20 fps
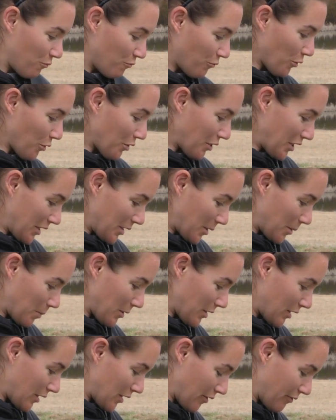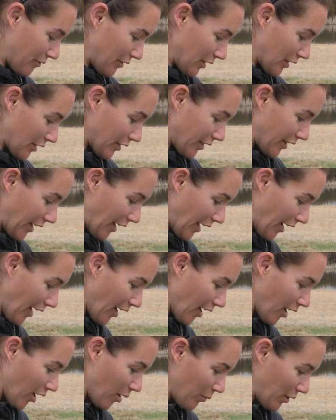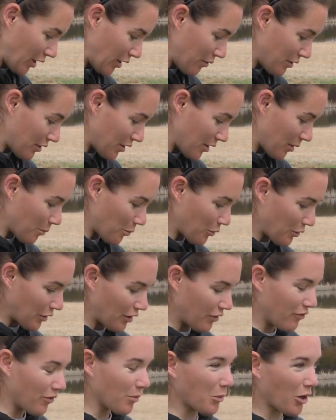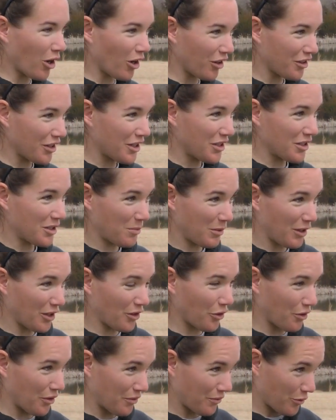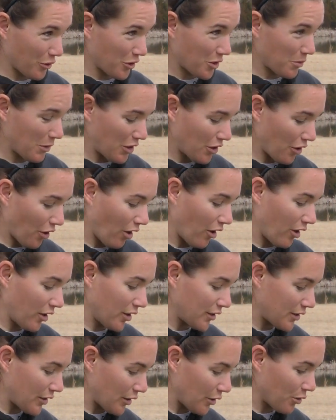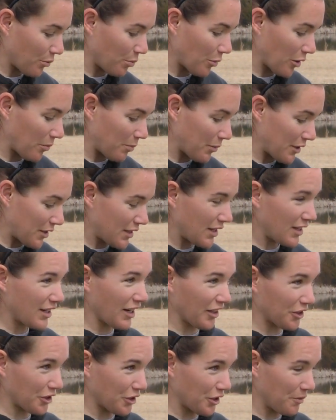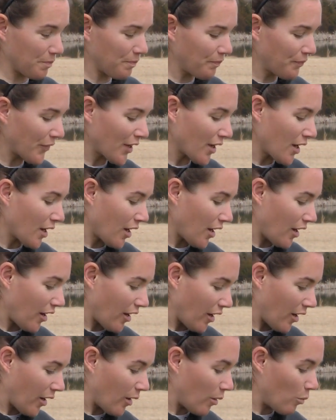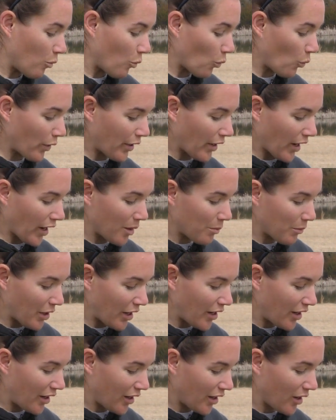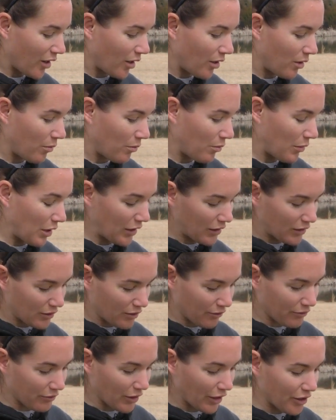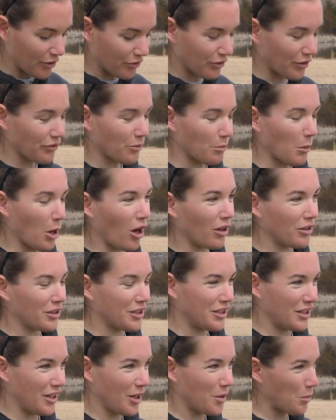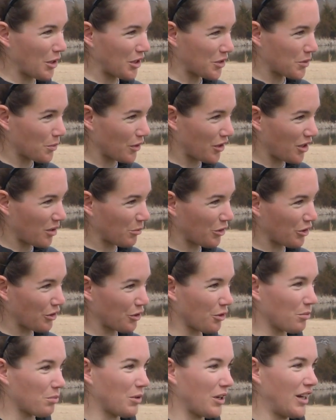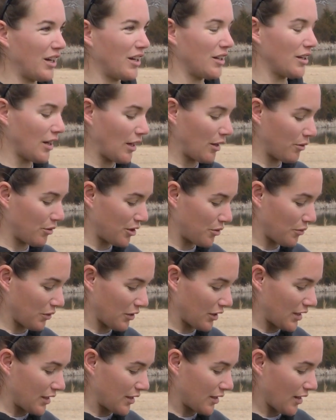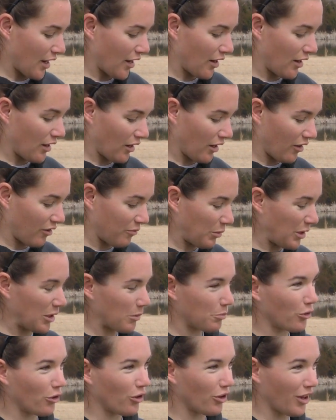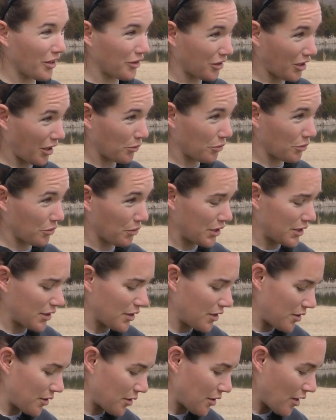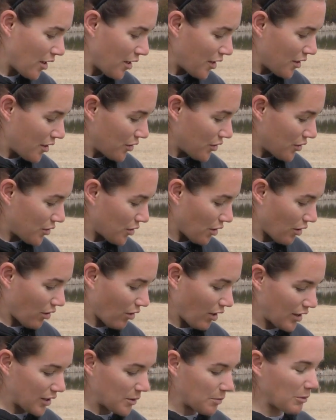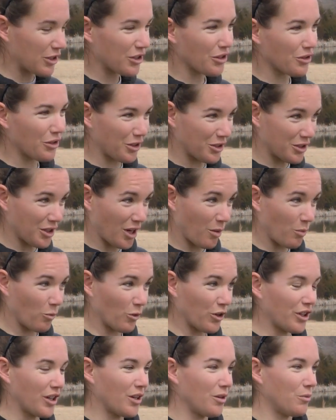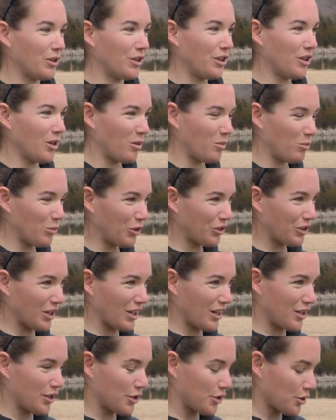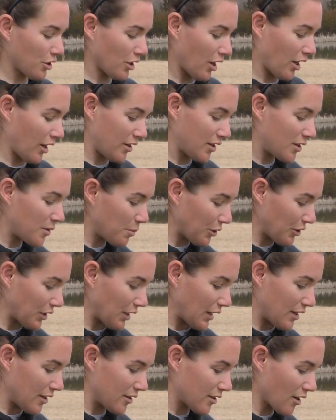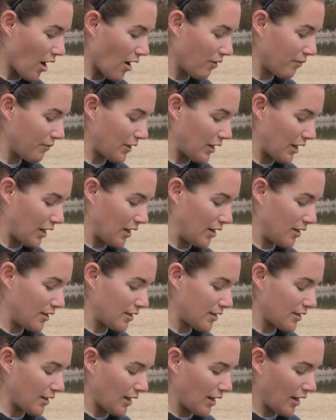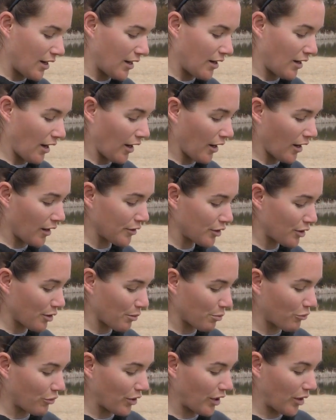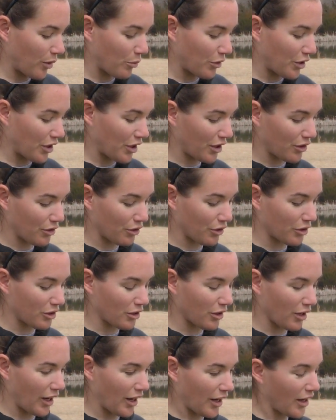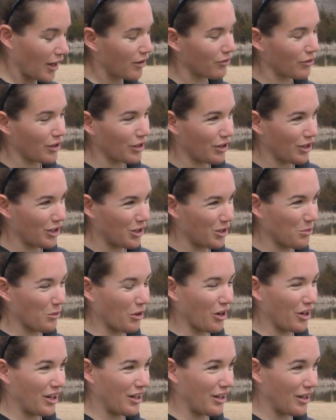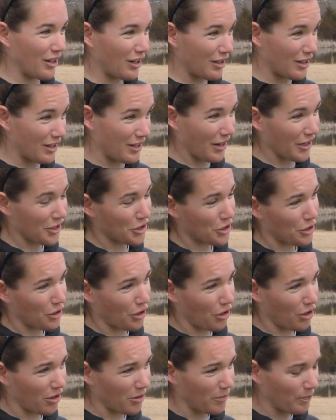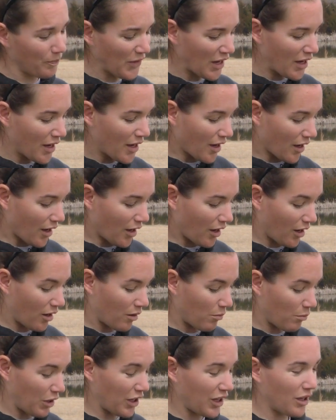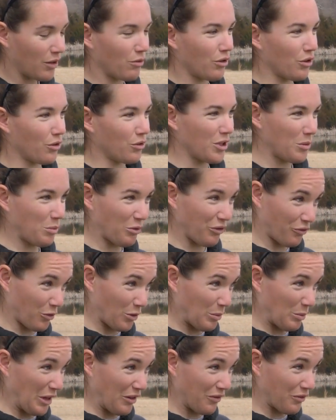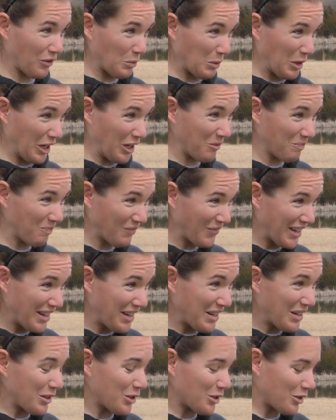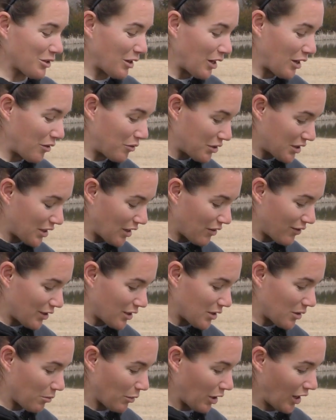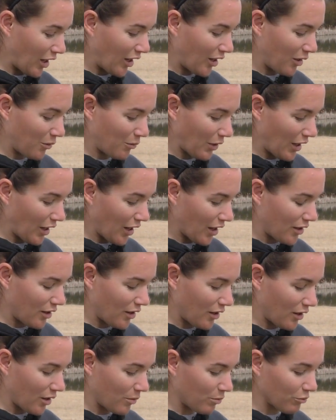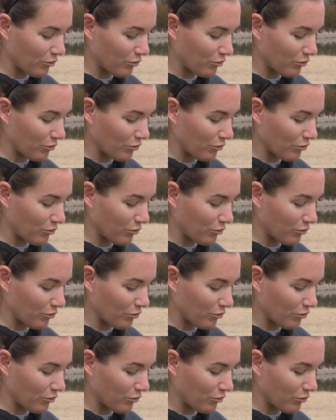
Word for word: Roy specifically, um, he was imported from Holland to be a law enforcement dog, single-purpose detection. Um, when I met him, the flight over from Holland had messed with him a little bit. He was really scared of people and loud noises. So I spent a long time working with him, building his trust, building his confidence, and I got to the point where he looked like everything you wanted in a detection dog, um, but he would only perform that for me. So he was given to me. We ended up